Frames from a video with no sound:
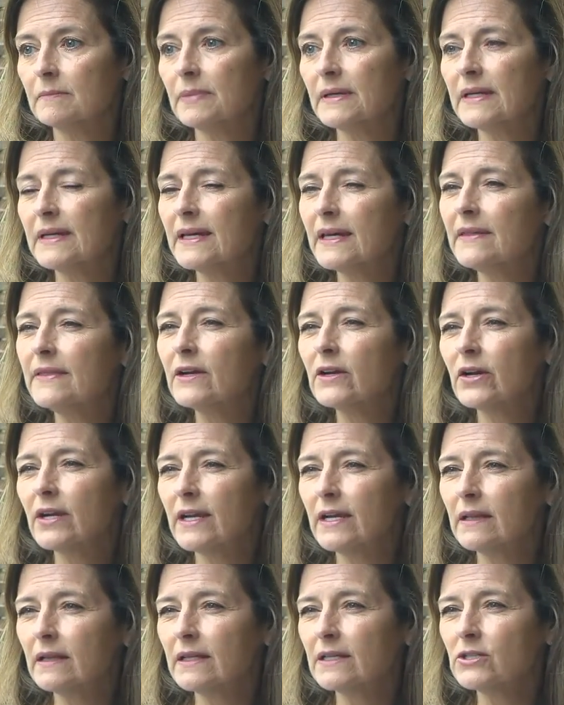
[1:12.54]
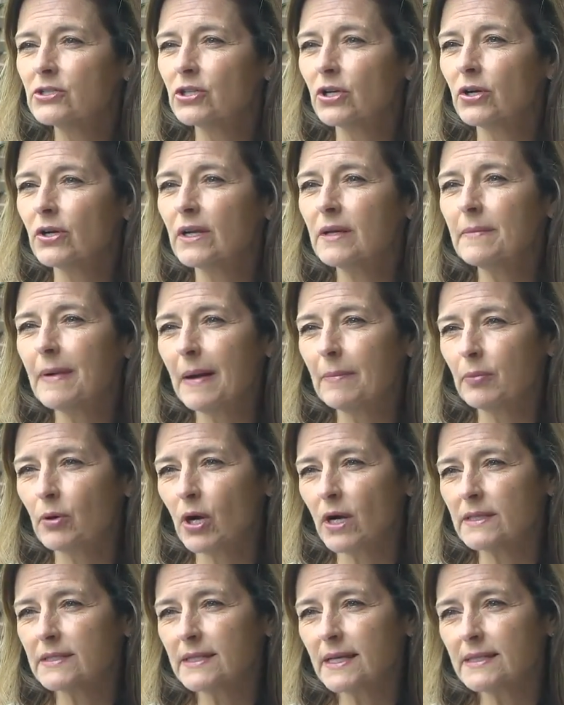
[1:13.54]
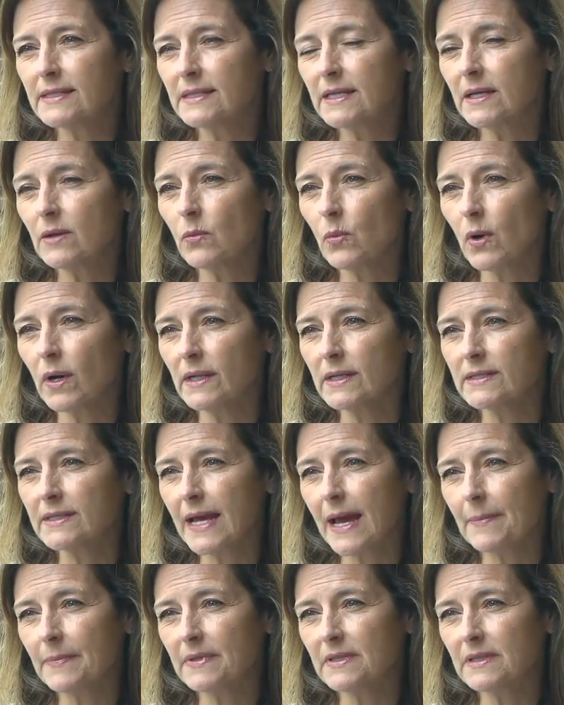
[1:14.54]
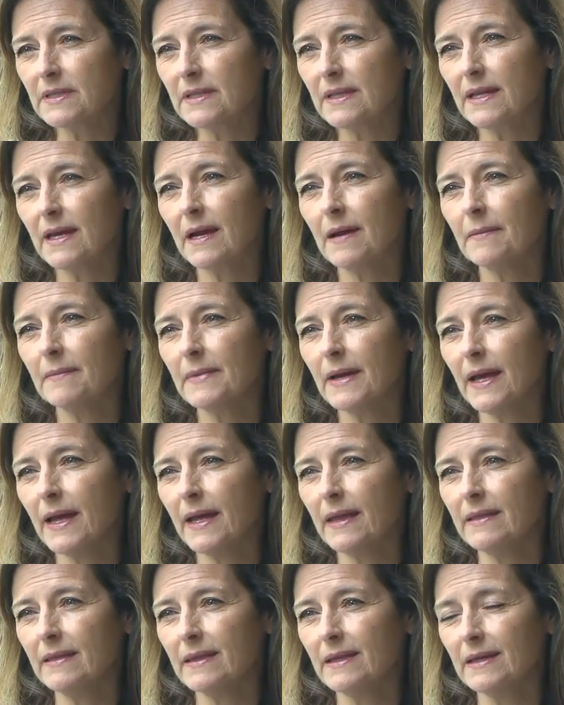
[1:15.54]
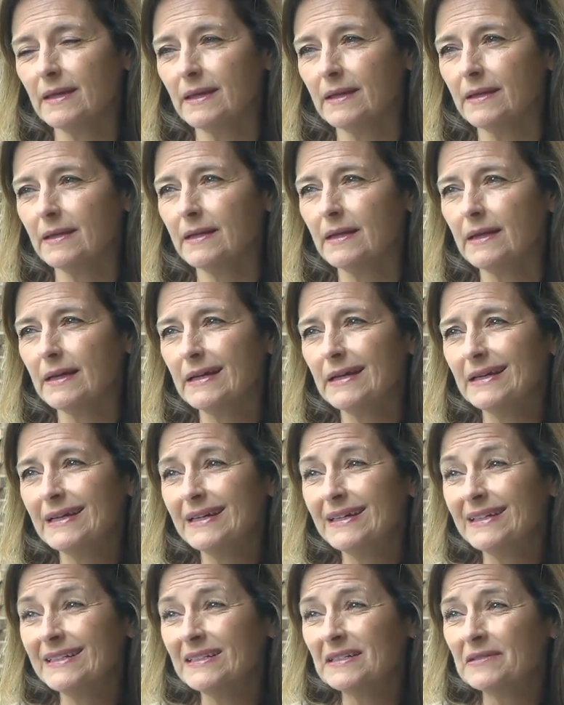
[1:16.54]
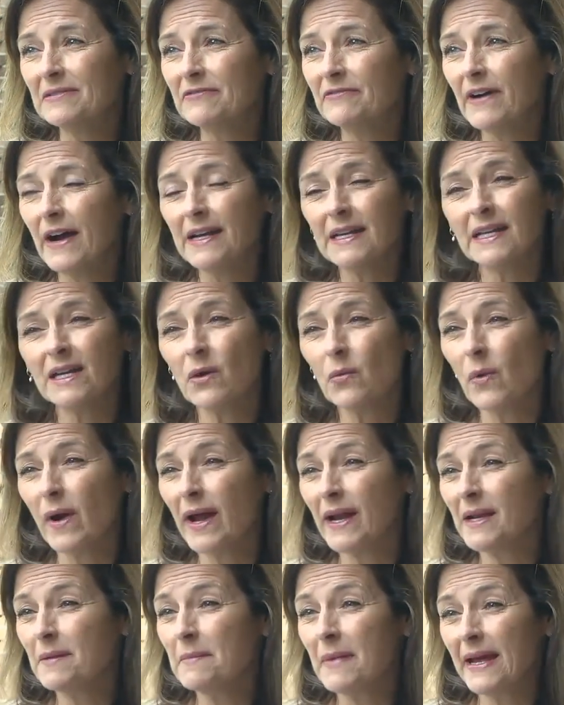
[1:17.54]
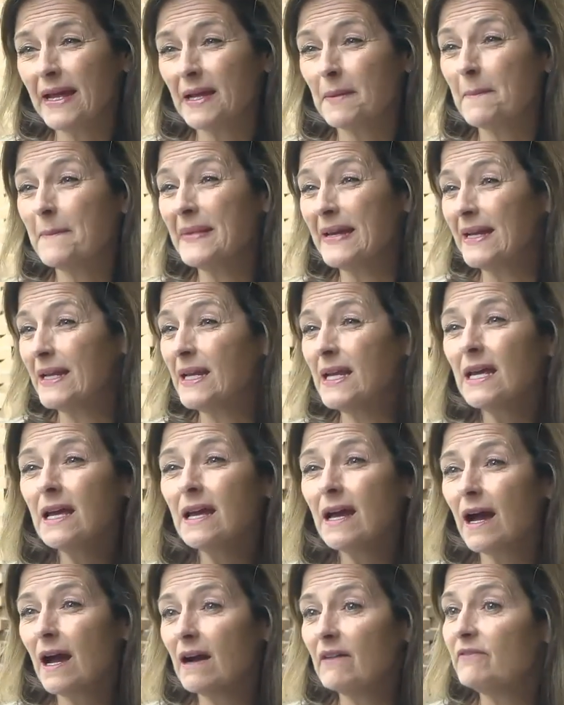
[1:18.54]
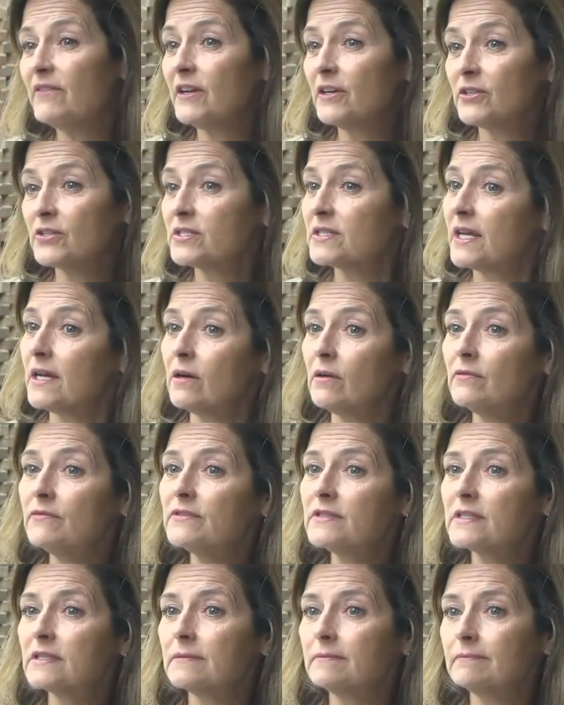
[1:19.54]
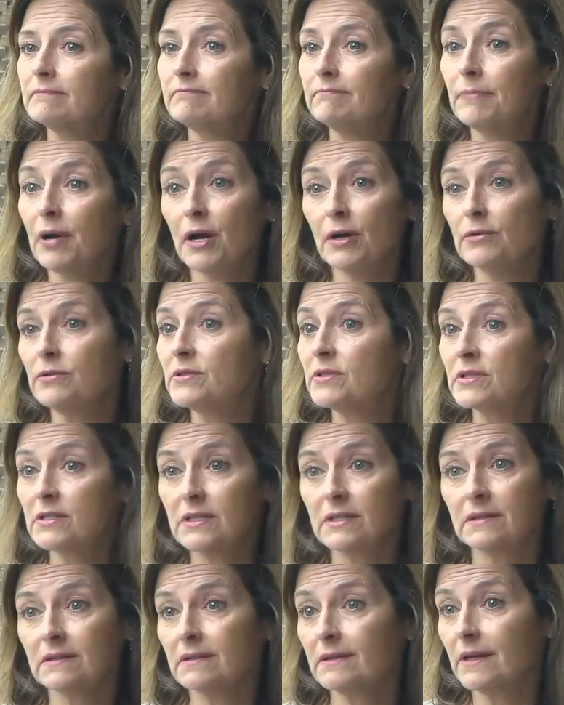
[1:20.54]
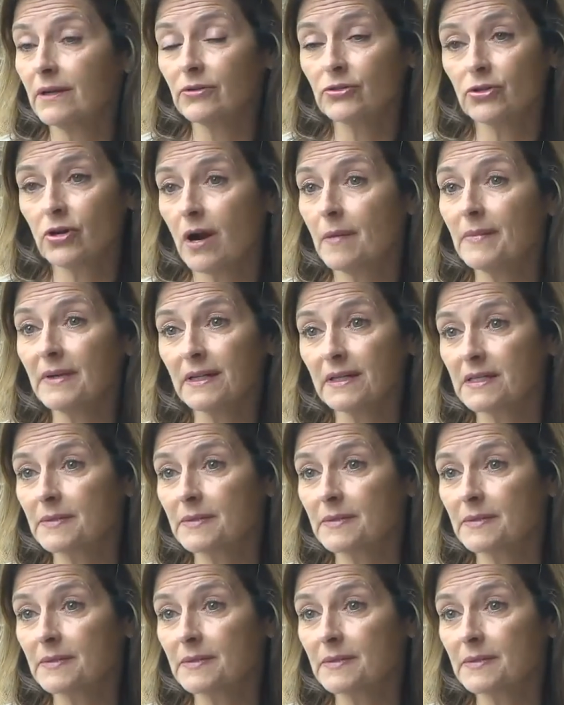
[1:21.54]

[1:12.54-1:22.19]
begin their healing journey by processing what has happened to them and then finding a way to make meaning of themselves post their trauma